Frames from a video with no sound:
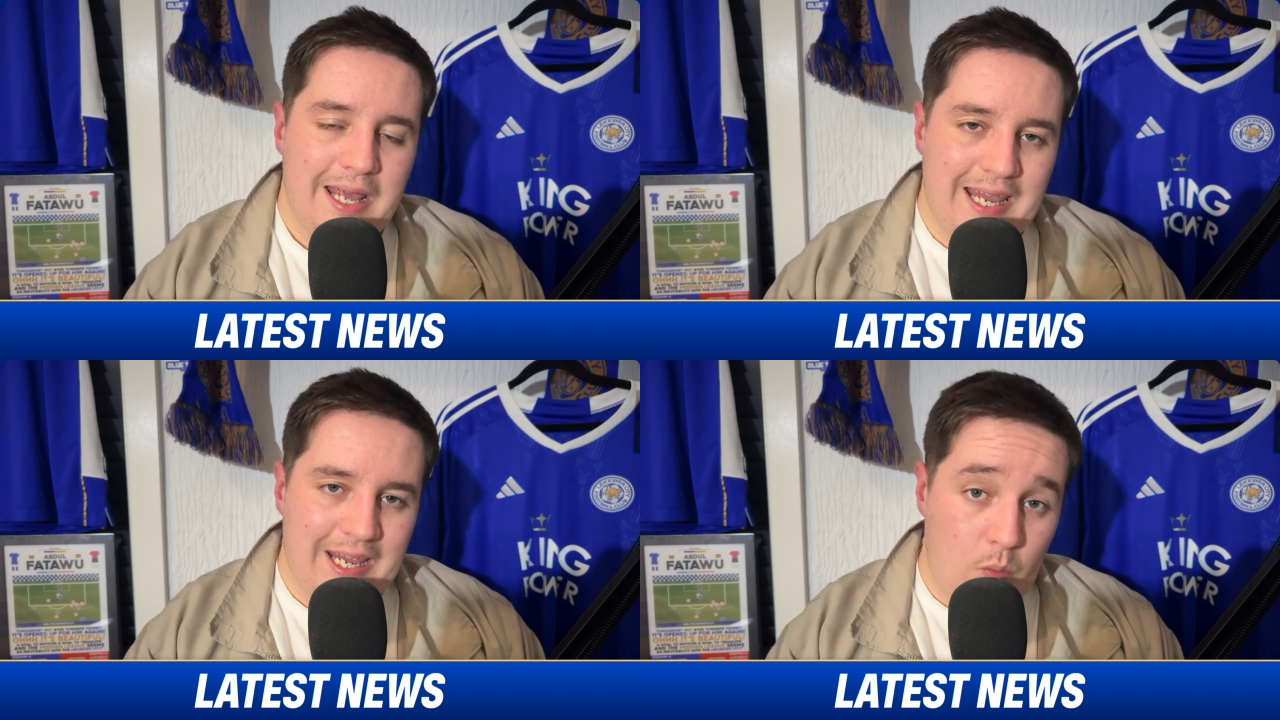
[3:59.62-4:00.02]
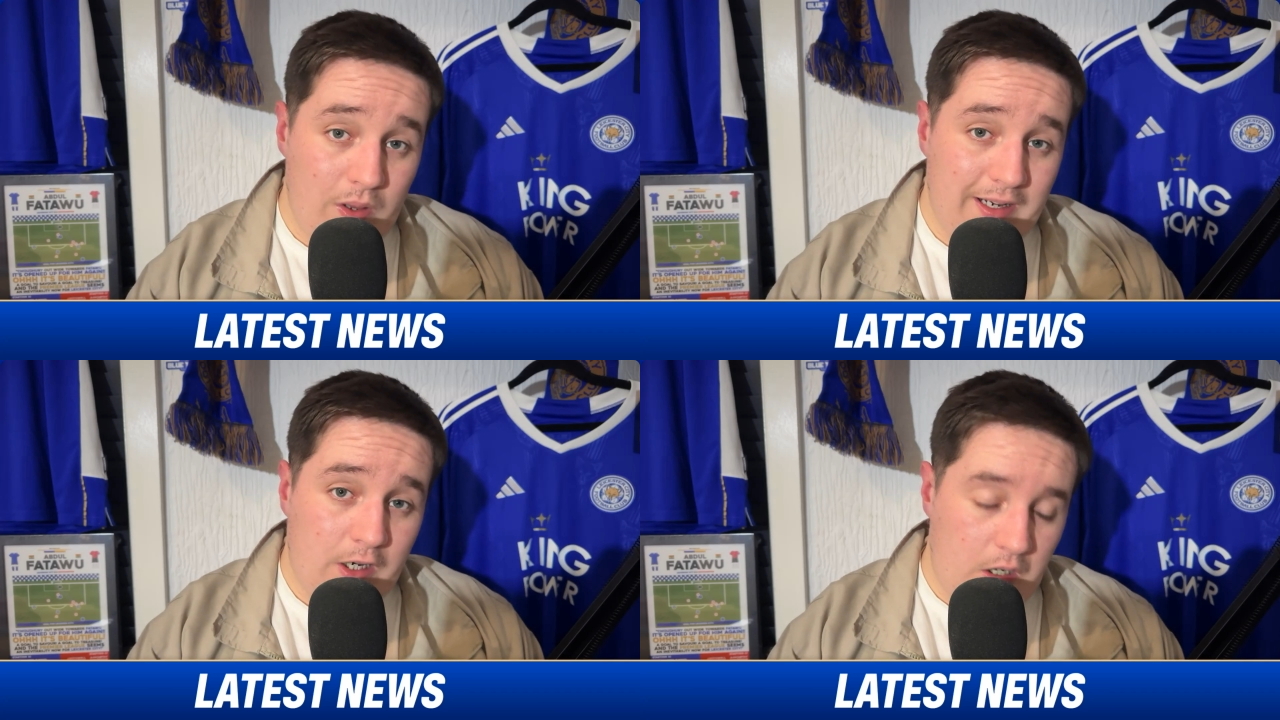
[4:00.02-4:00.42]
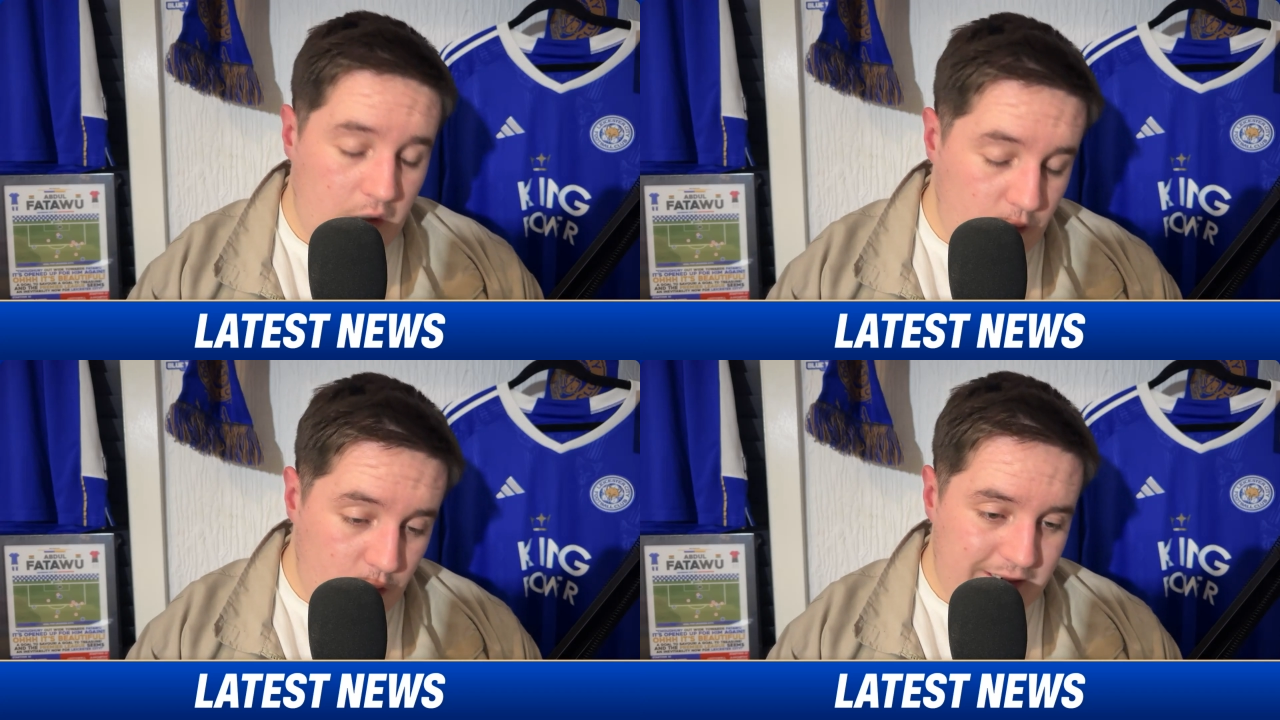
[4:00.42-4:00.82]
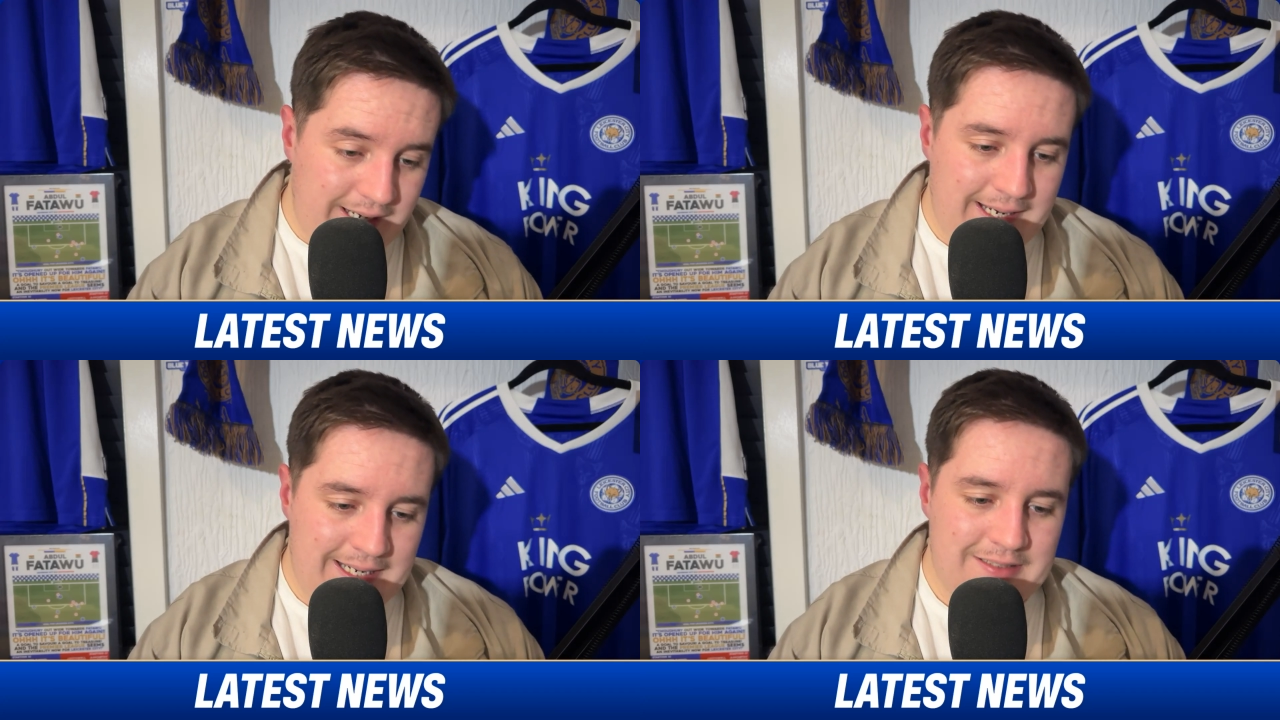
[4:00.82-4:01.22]
It will include
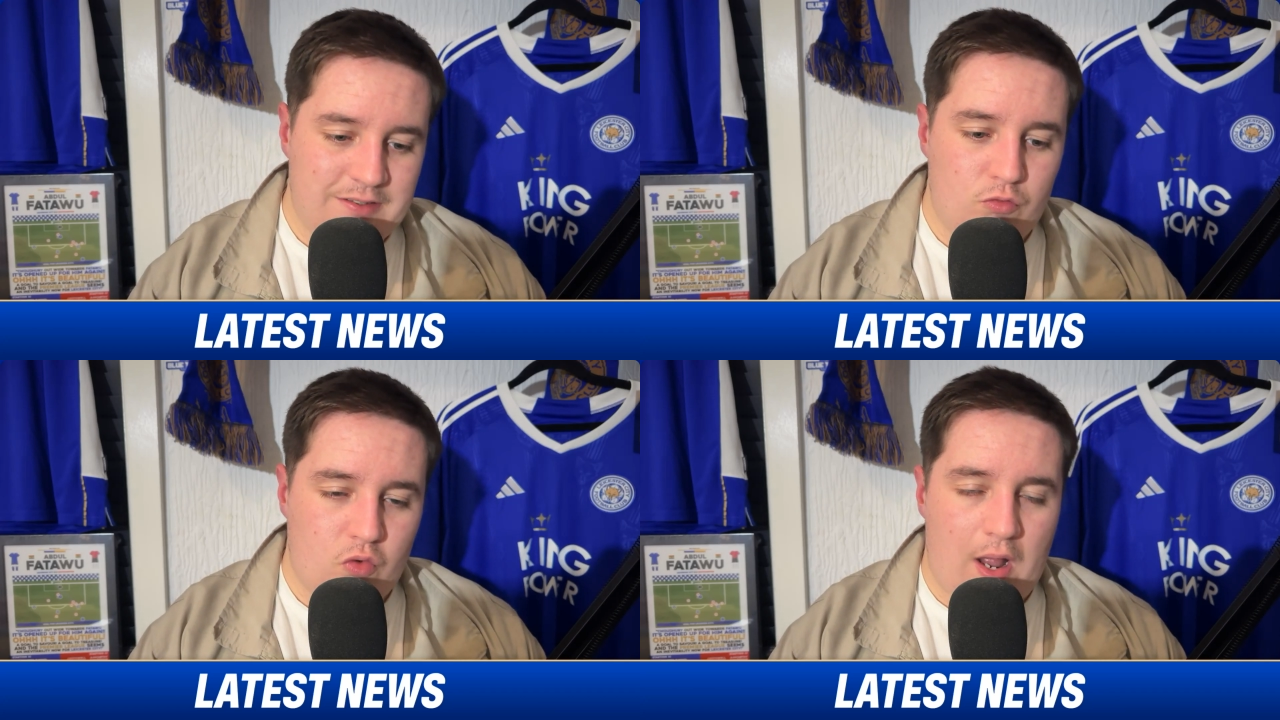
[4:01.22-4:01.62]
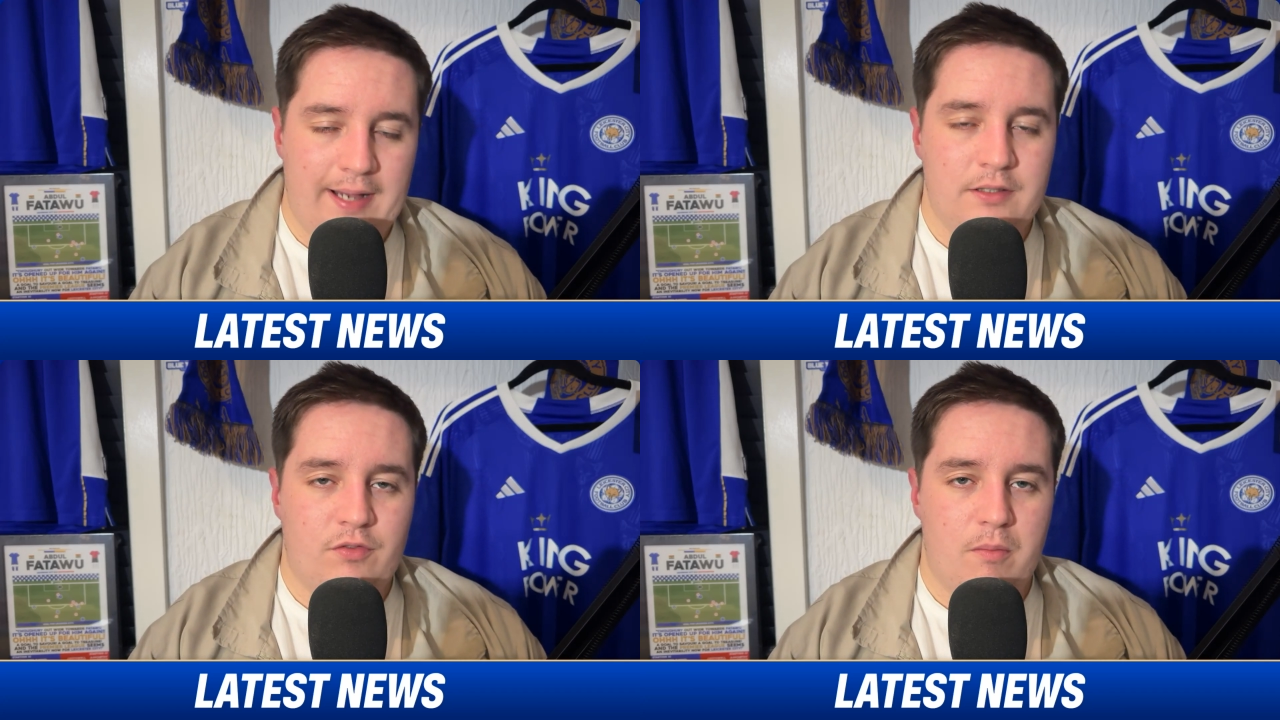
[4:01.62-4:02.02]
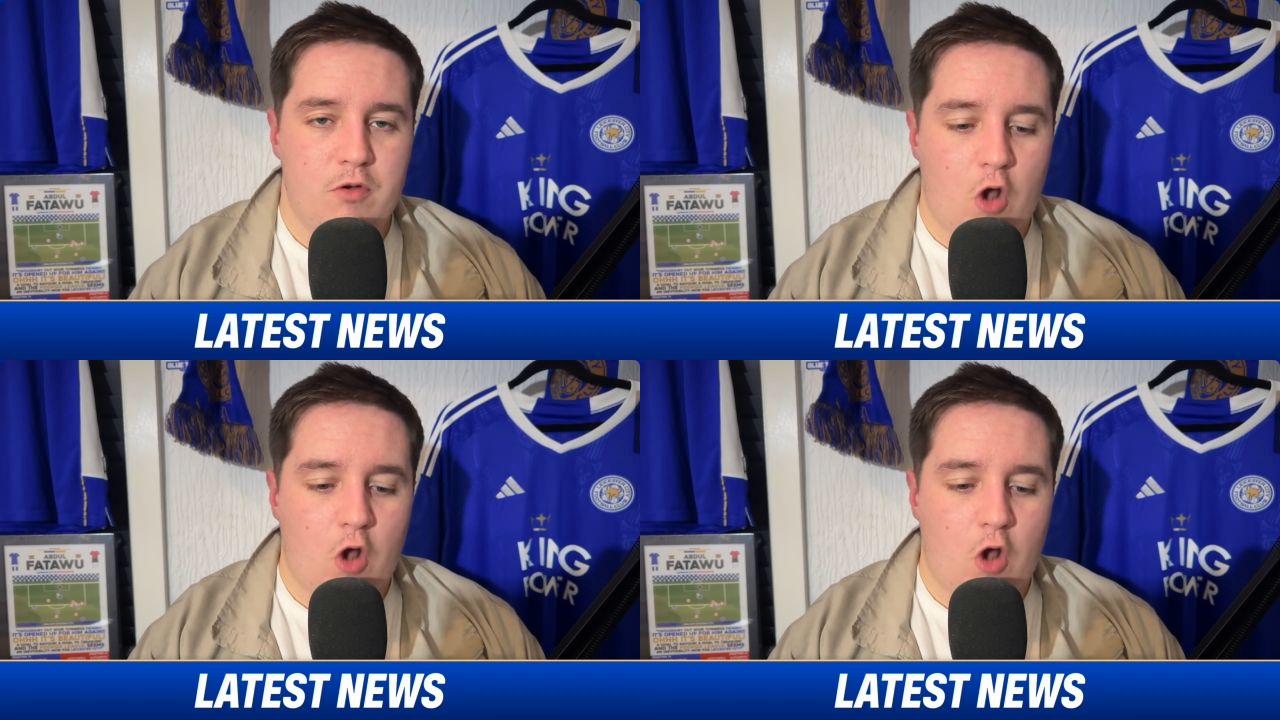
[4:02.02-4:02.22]
his rise from